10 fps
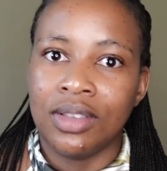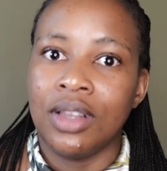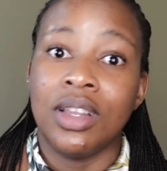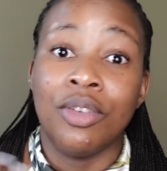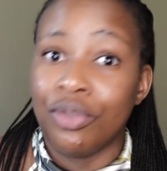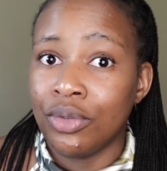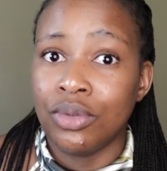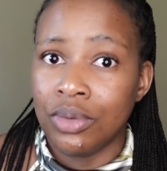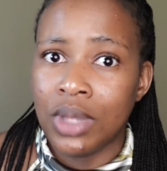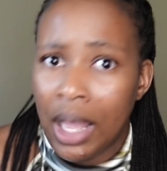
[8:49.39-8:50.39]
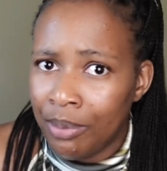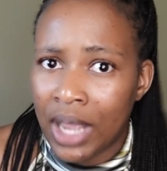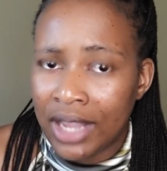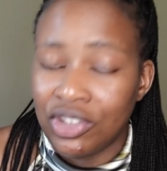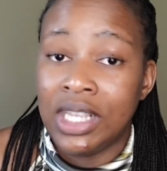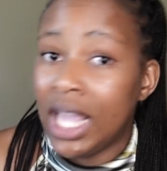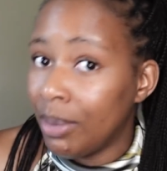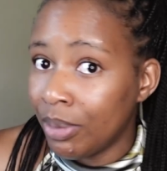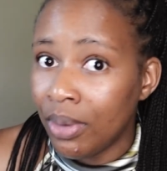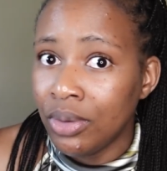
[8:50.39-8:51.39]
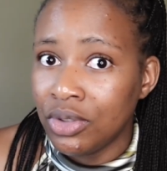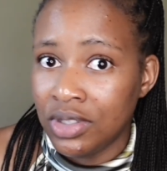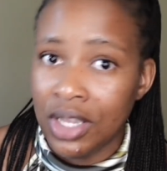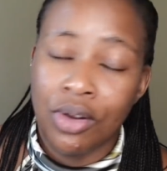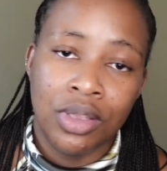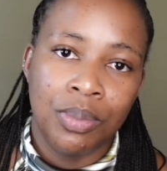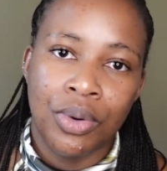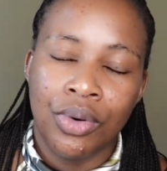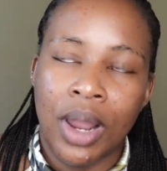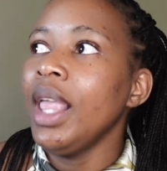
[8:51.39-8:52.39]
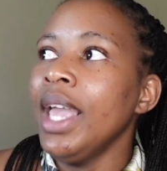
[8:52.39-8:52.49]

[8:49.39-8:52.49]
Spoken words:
and if I'm actually capable to take on the program.